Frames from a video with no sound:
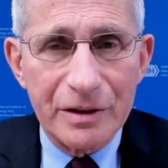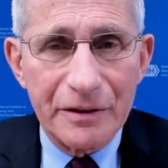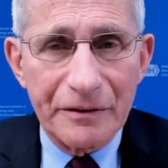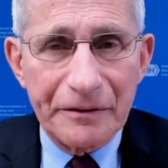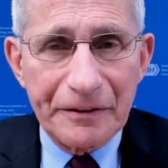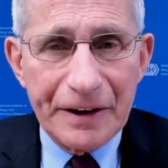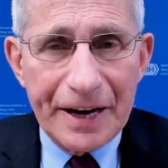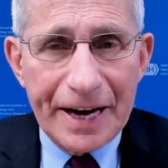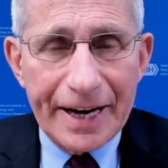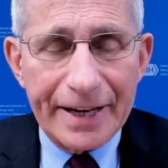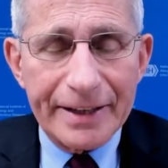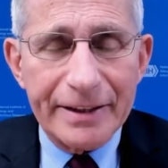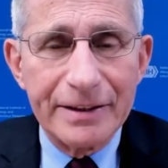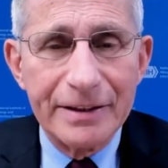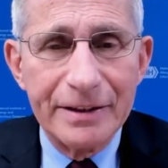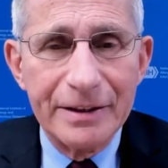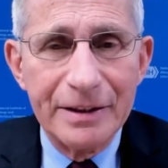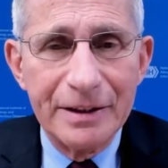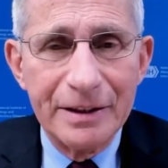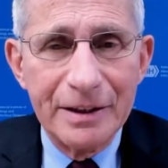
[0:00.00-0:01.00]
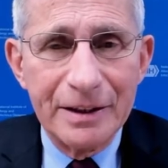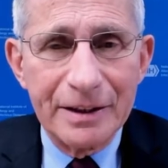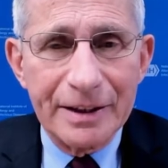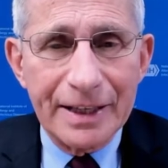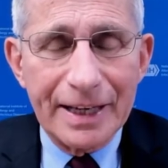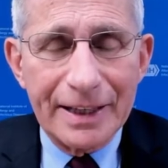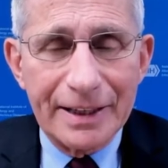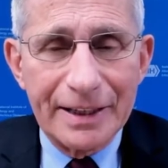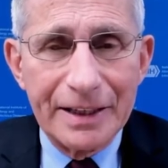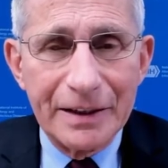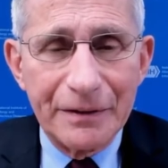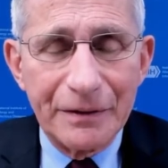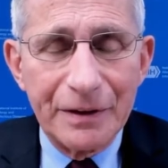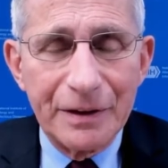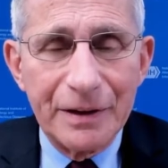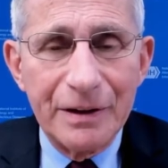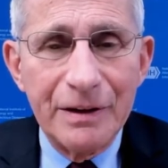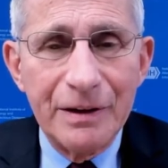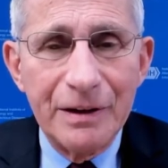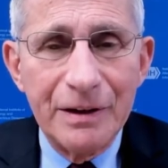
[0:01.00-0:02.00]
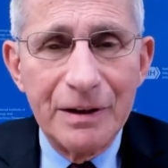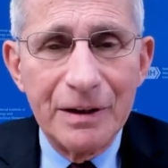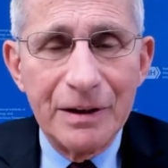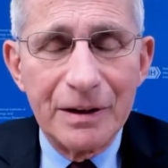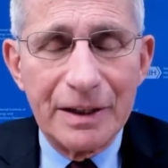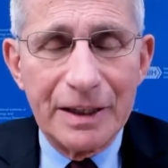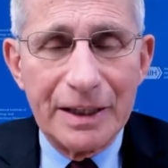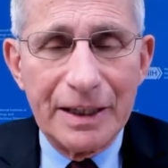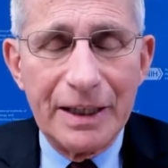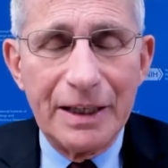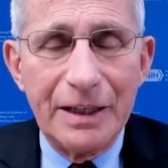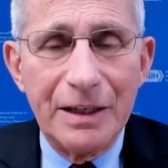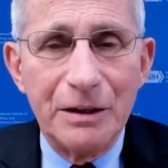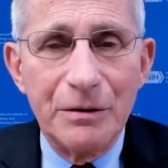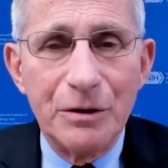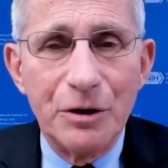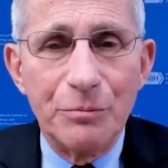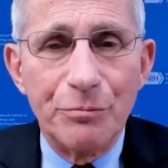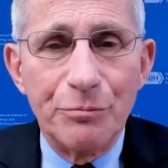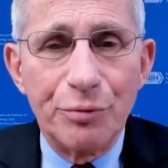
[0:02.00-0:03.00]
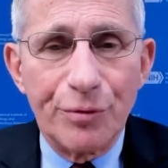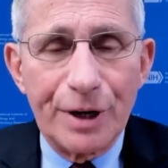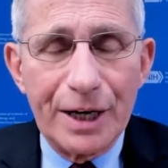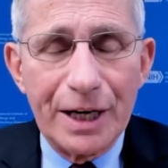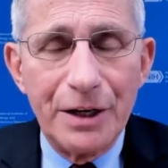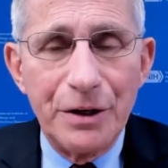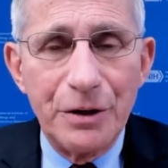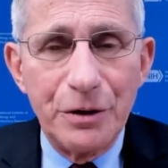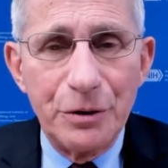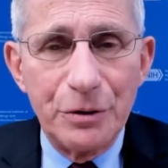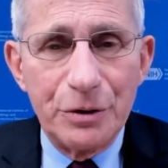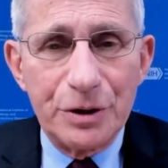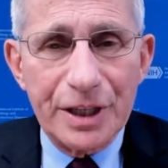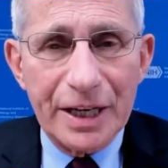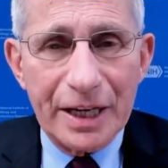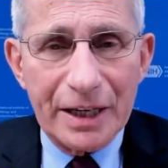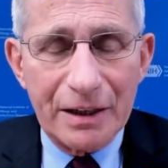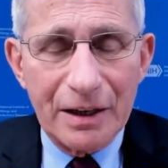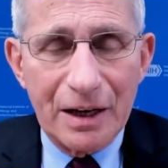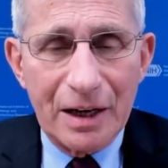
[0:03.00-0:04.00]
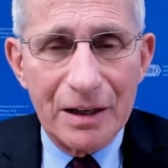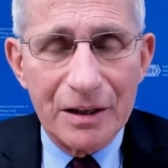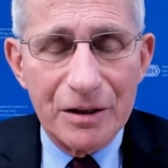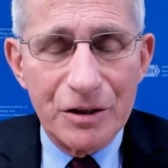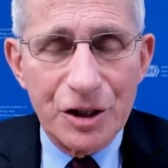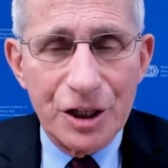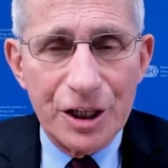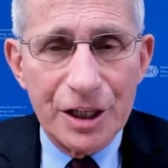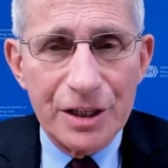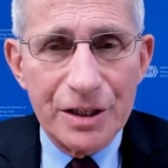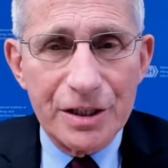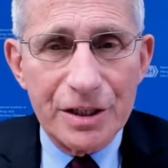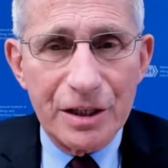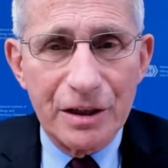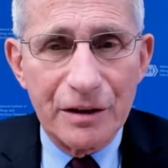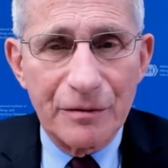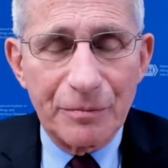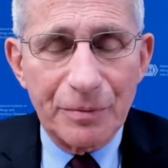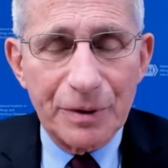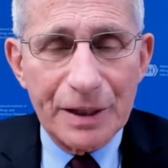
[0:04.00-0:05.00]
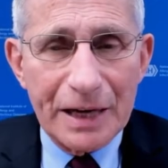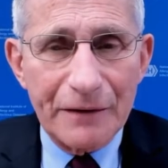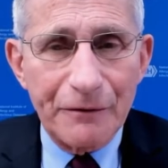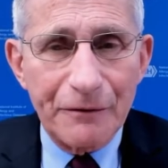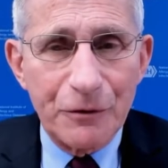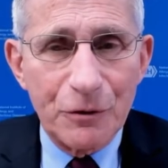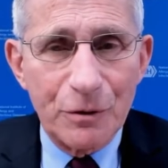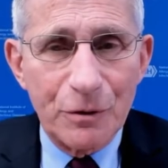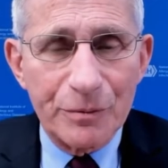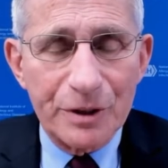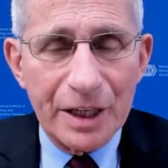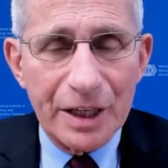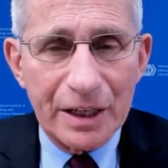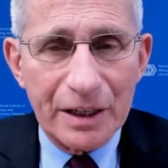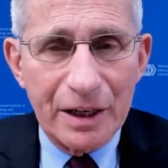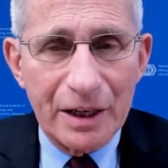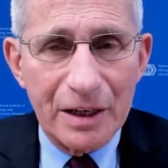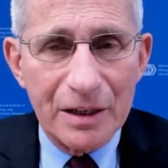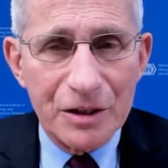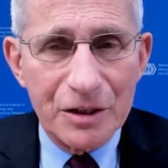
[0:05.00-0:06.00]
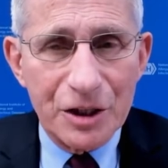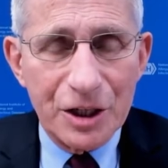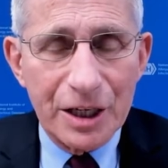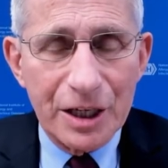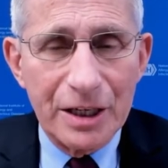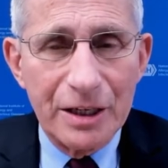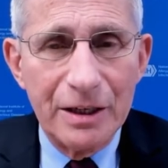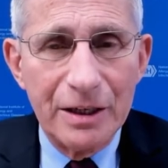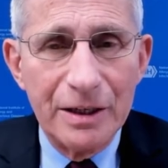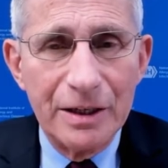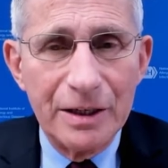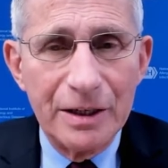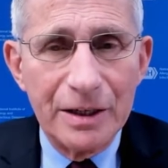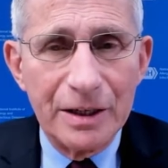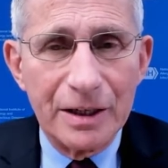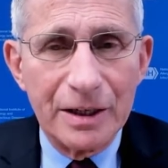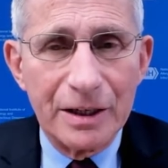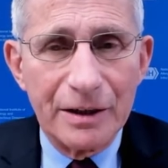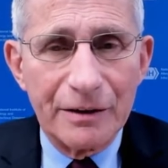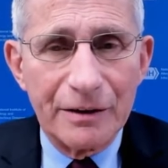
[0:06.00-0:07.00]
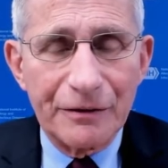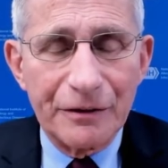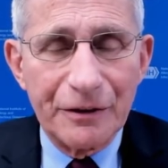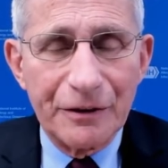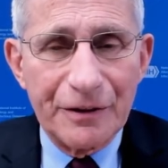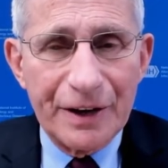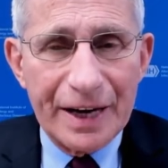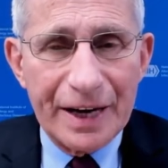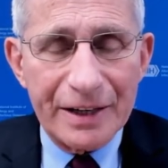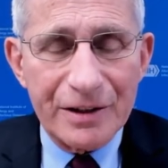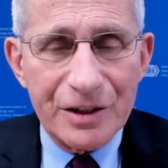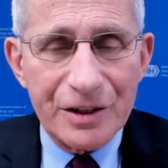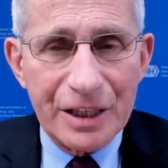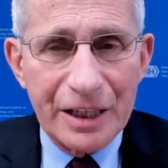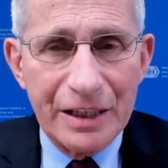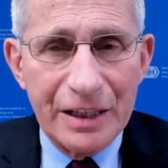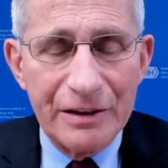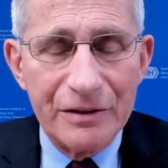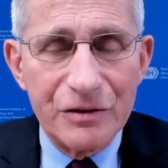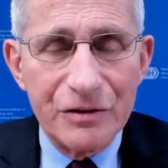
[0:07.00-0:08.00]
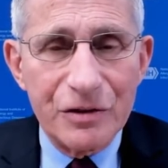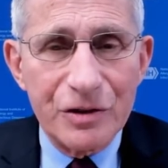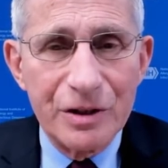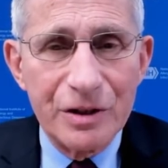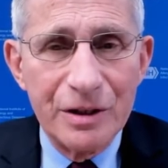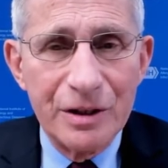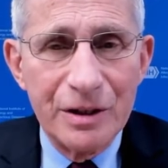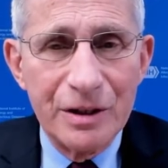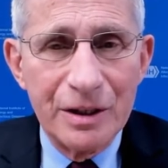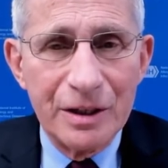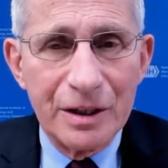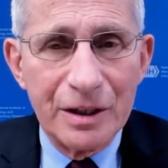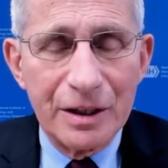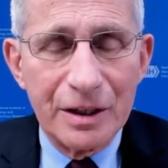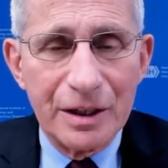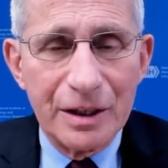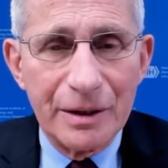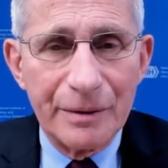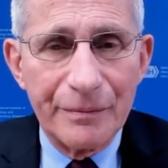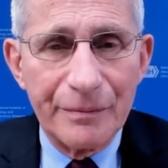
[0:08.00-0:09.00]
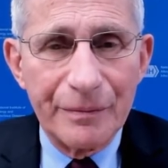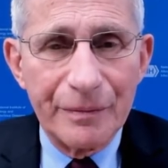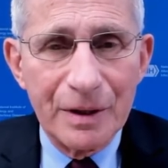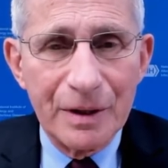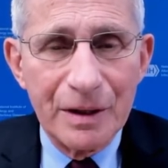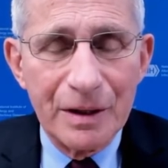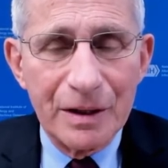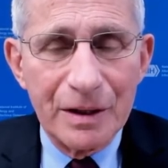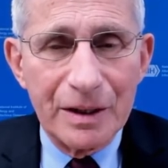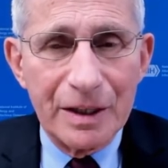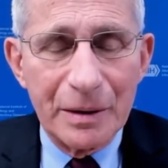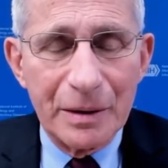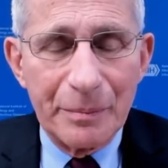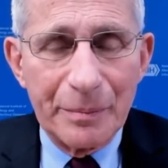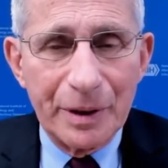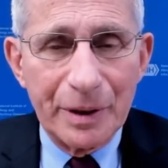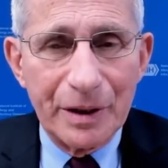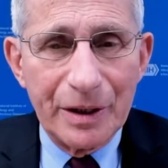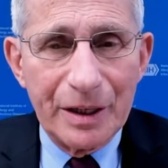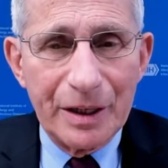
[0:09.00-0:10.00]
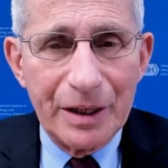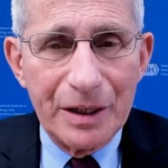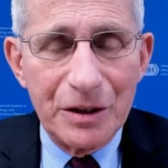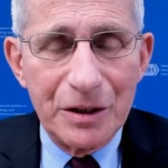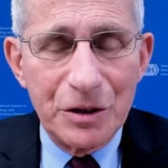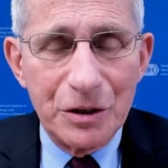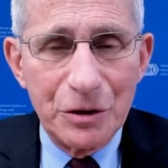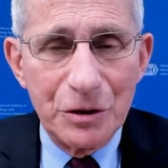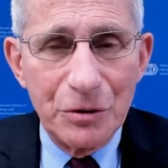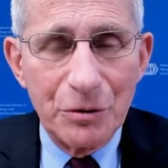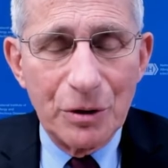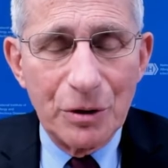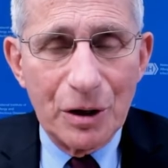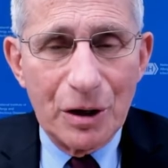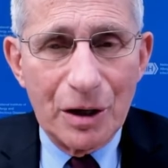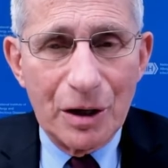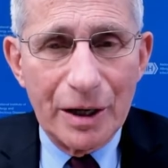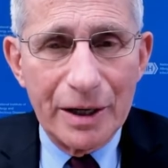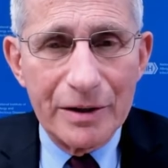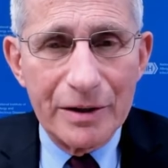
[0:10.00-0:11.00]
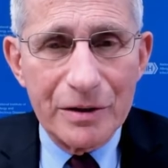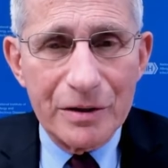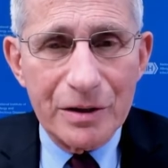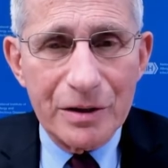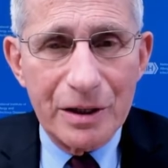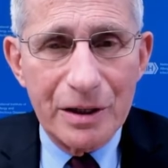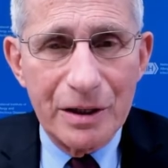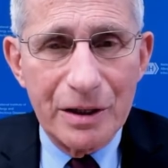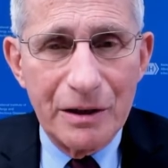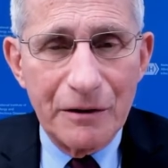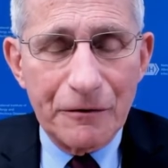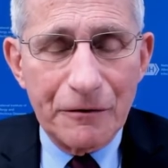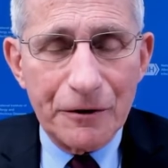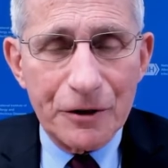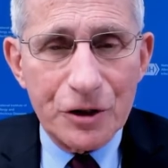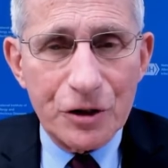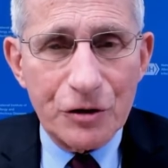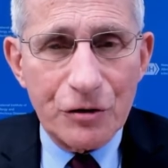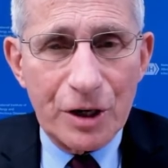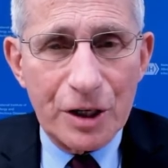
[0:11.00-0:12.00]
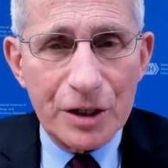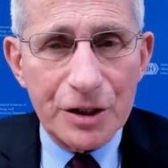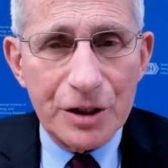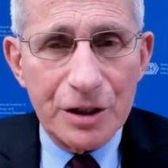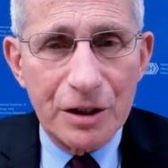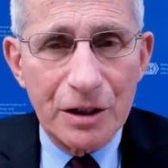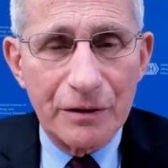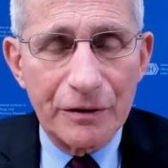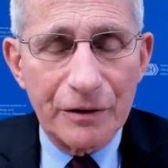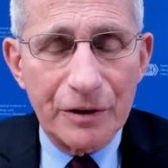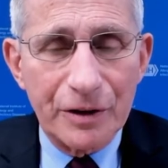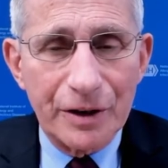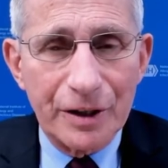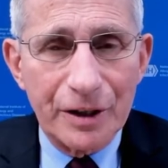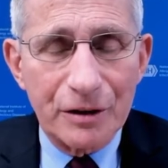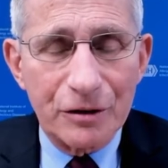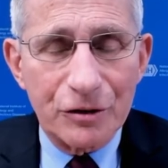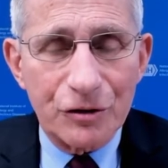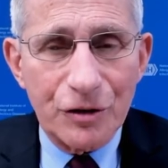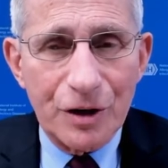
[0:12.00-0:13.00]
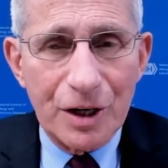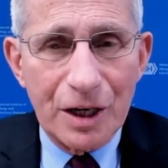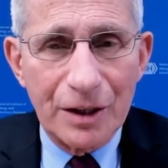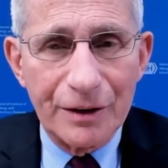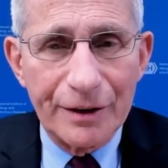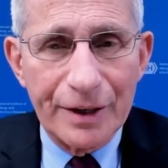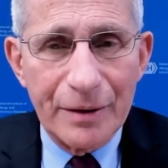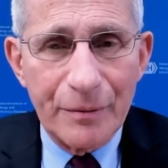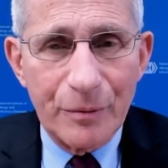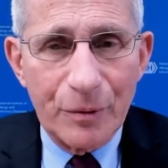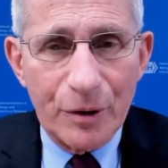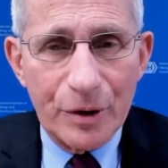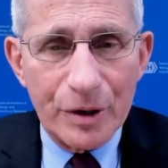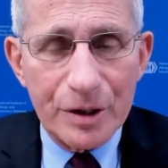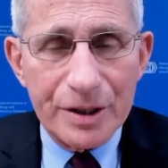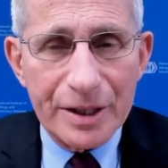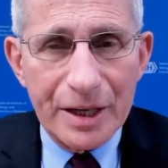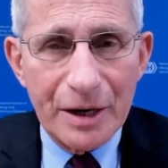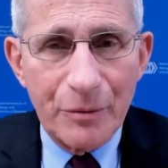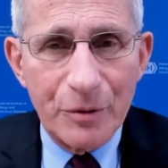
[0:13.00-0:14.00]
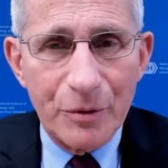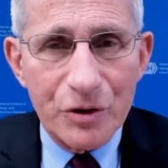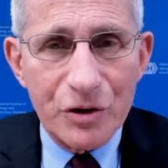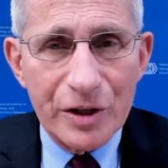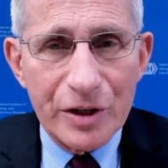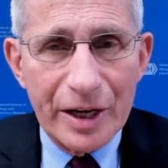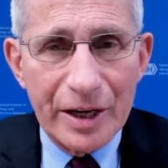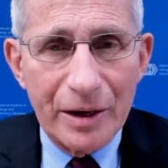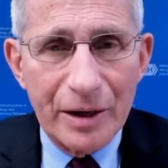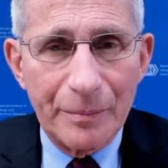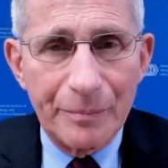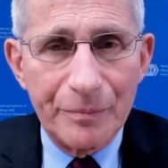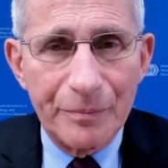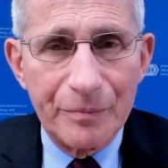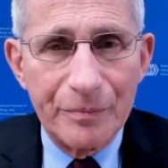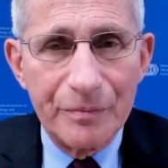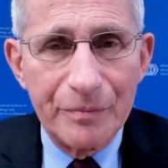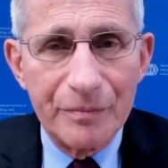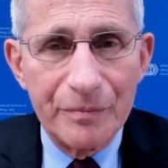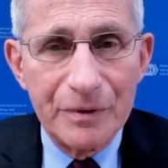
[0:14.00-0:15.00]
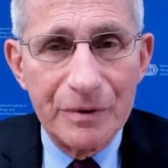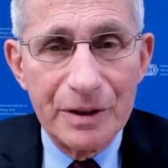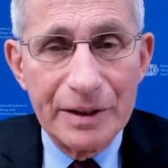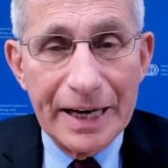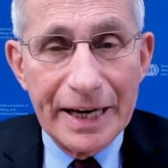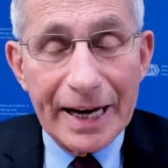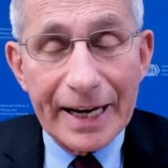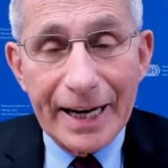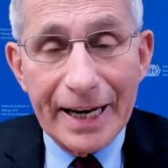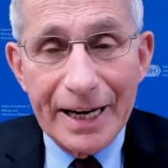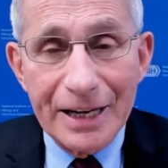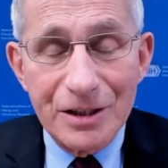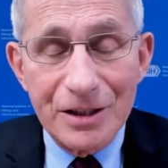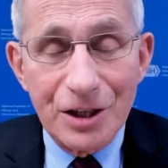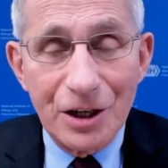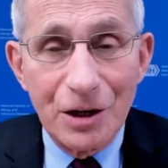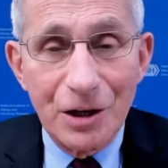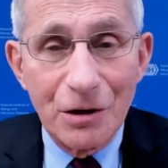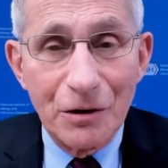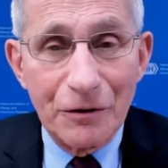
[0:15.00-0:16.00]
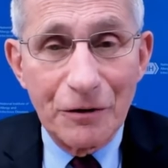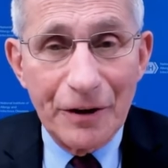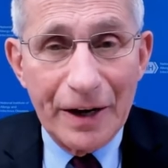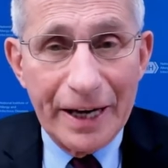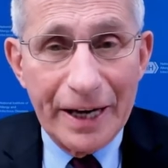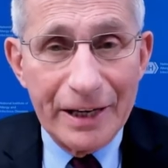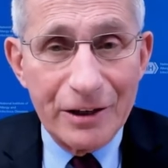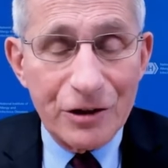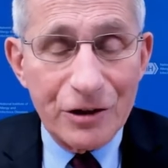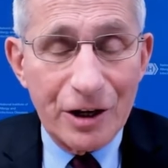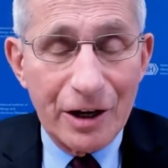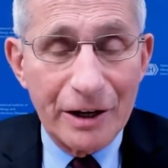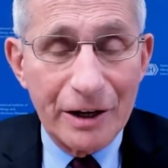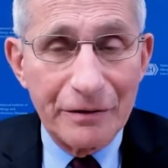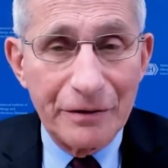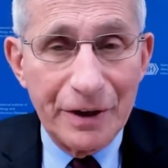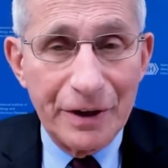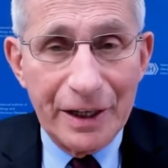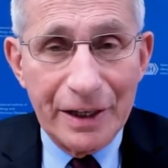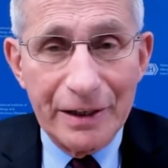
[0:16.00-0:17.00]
The fact that given the brand new technologies of platform technology for vaccines, the ability to utilize infrastructure of clinical trial networks that was set up decades ago for HIV.